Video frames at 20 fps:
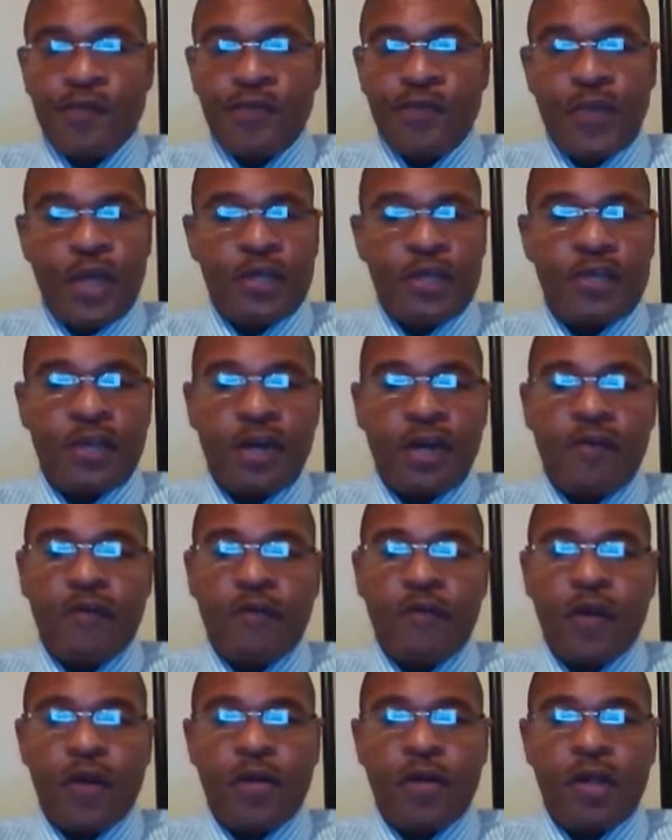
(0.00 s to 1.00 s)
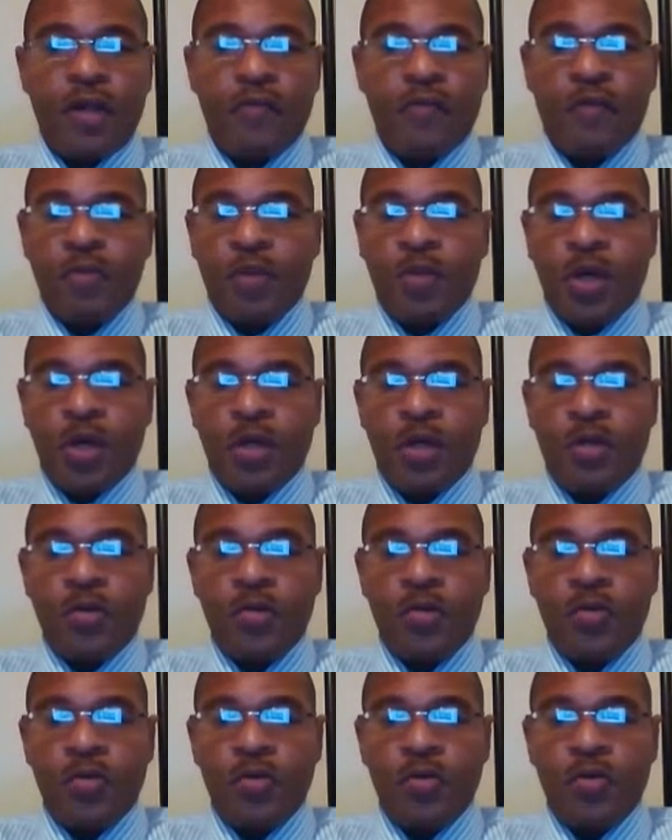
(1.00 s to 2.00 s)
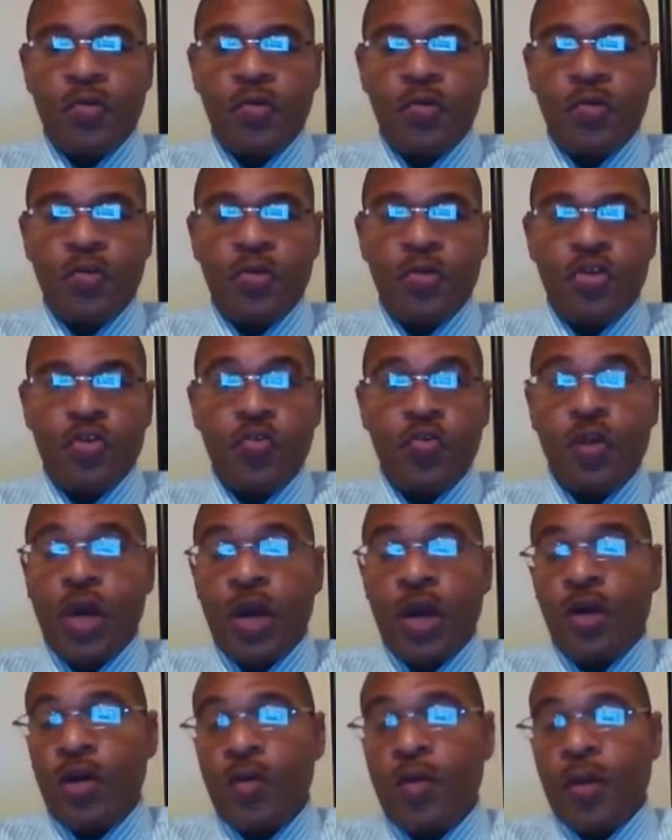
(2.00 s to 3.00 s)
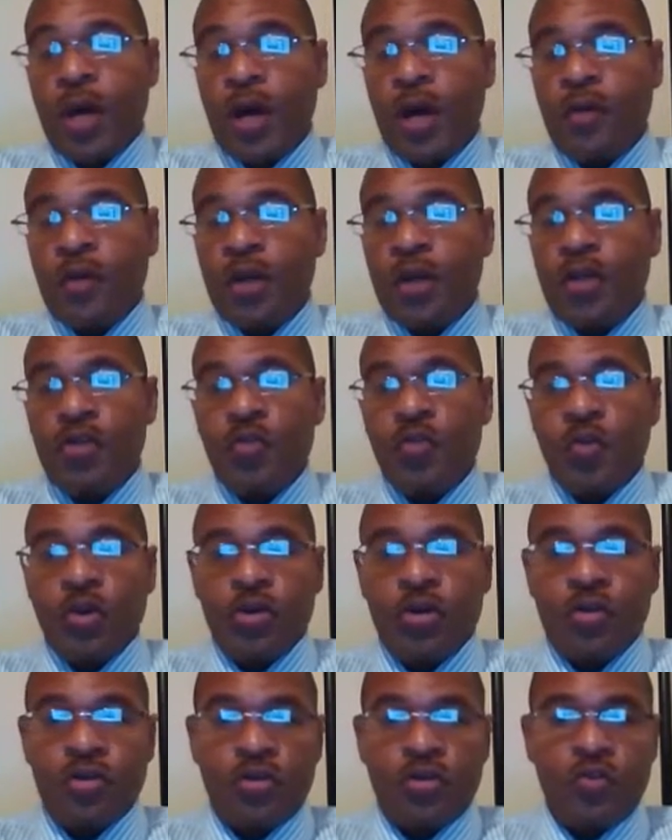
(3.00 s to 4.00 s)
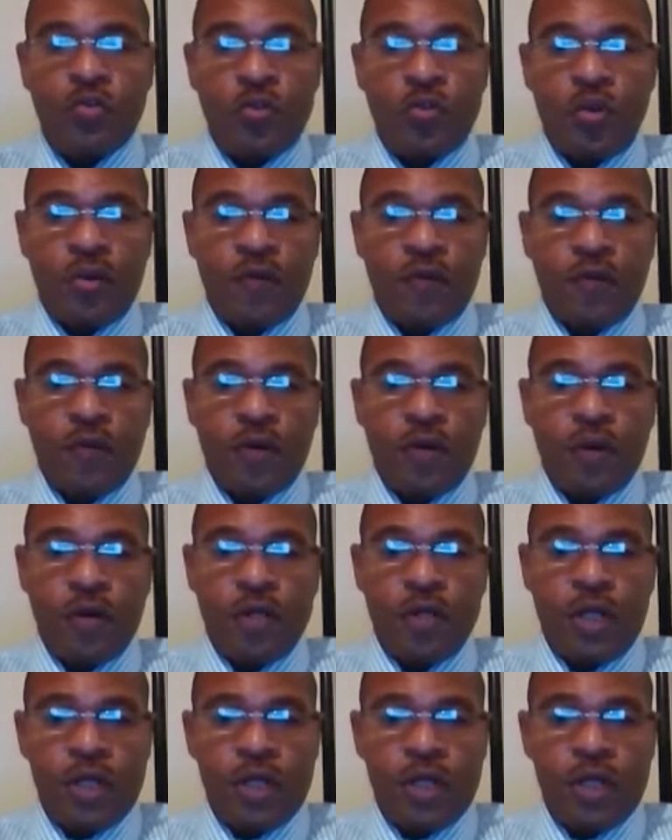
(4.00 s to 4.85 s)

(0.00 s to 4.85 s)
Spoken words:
That's not fair to everybody who you care about that you want to do more for,